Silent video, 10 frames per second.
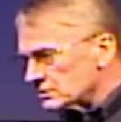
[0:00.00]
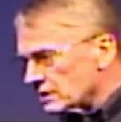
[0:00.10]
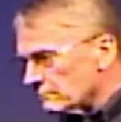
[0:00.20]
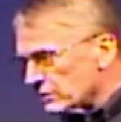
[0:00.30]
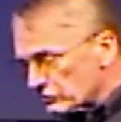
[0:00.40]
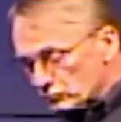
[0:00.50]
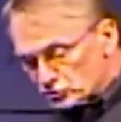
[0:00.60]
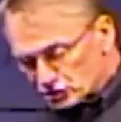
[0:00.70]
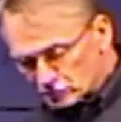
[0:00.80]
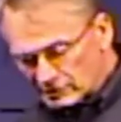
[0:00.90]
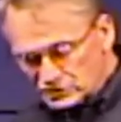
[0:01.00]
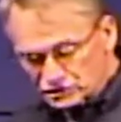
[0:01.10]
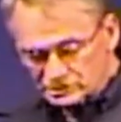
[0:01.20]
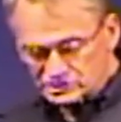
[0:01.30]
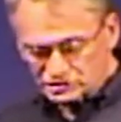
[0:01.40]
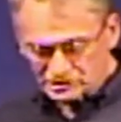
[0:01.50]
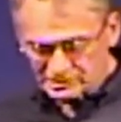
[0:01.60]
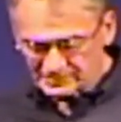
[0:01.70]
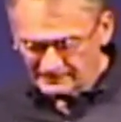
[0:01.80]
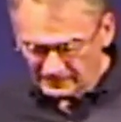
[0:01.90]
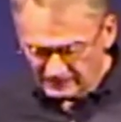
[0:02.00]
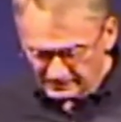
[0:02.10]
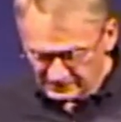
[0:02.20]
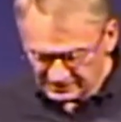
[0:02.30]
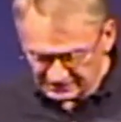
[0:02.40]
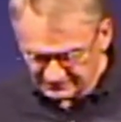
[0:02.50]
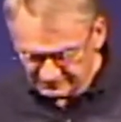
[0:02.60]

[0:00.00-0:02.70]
uh, been through generations uh,